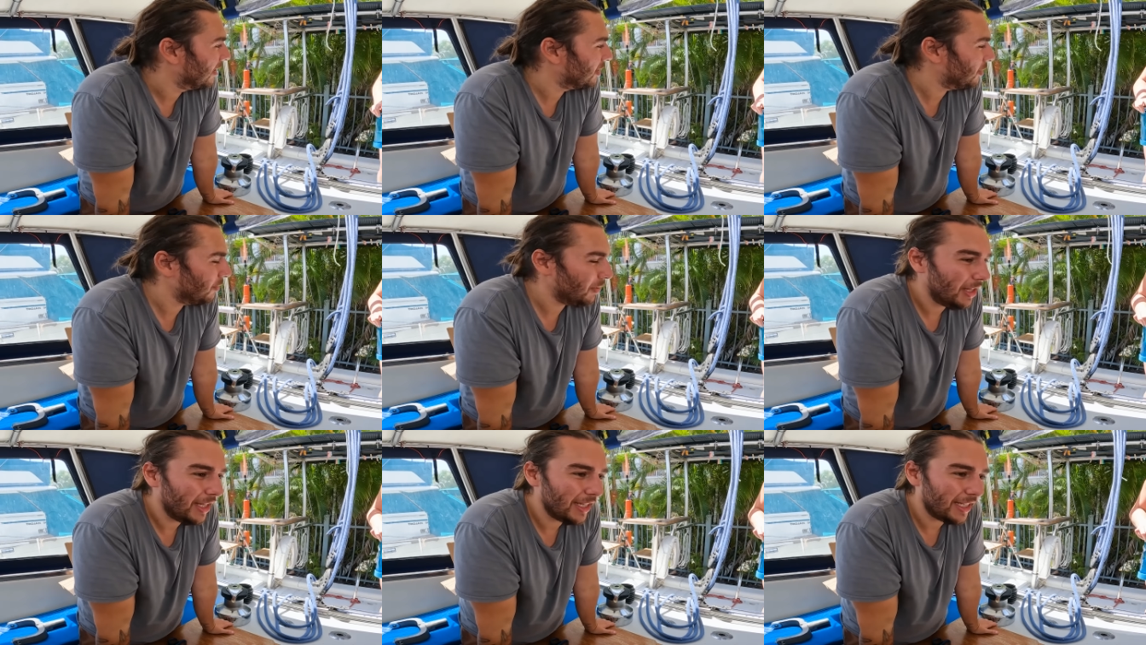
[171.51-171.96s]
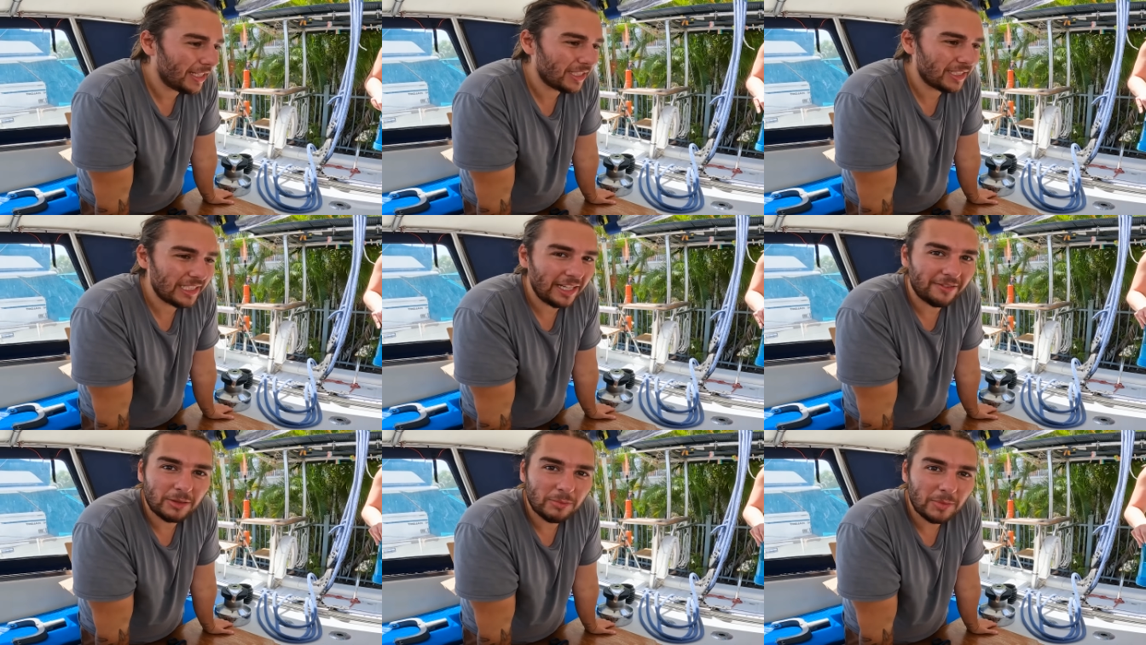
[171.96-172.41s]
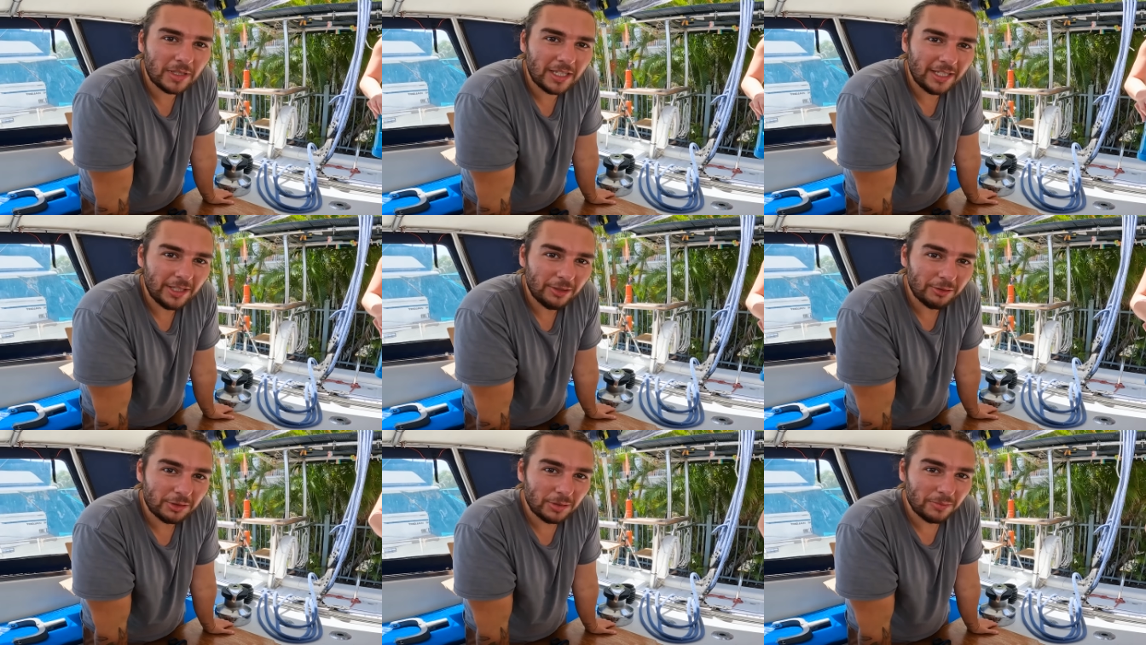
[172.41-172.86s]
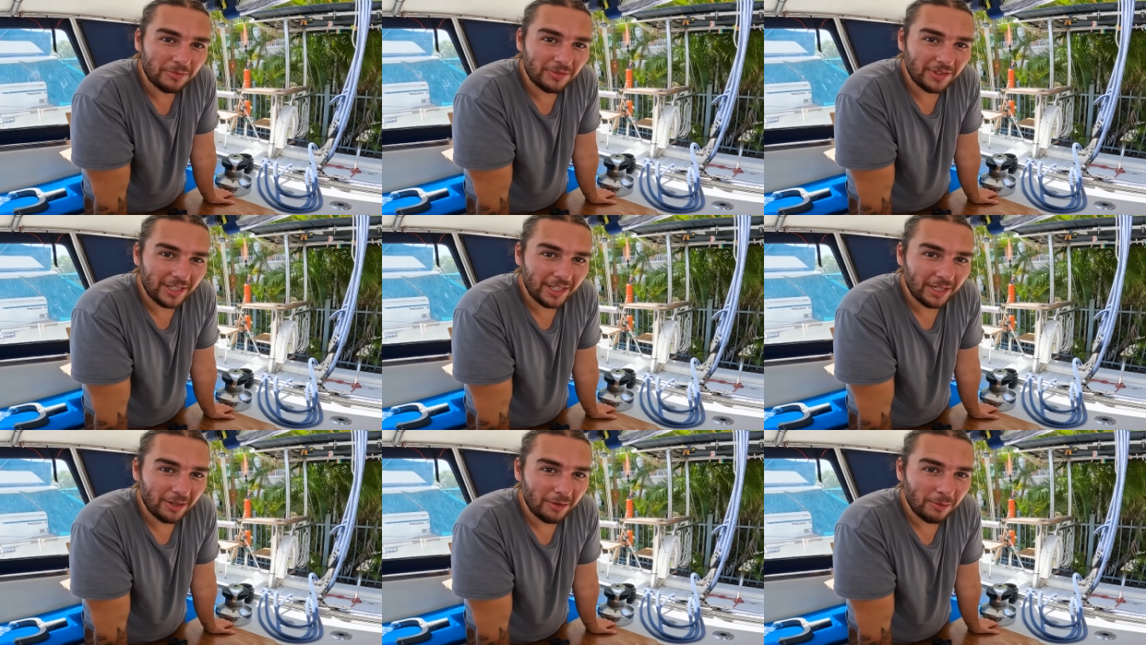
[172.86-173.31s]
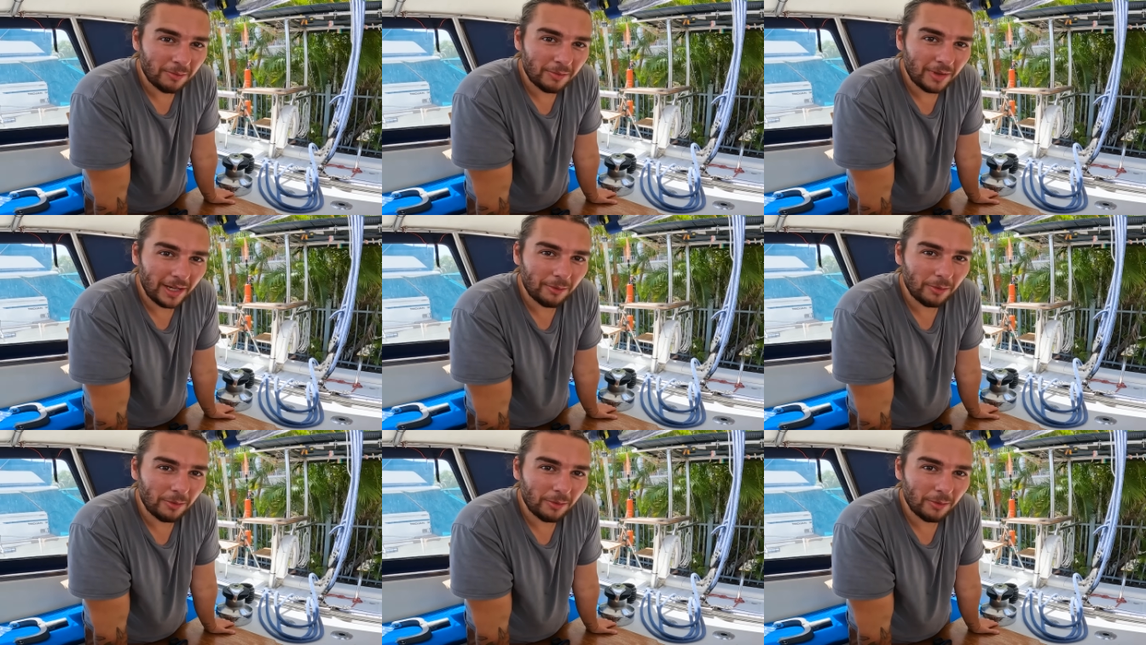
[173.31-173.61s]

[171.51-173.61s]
It's only like a seven minute YouTube video.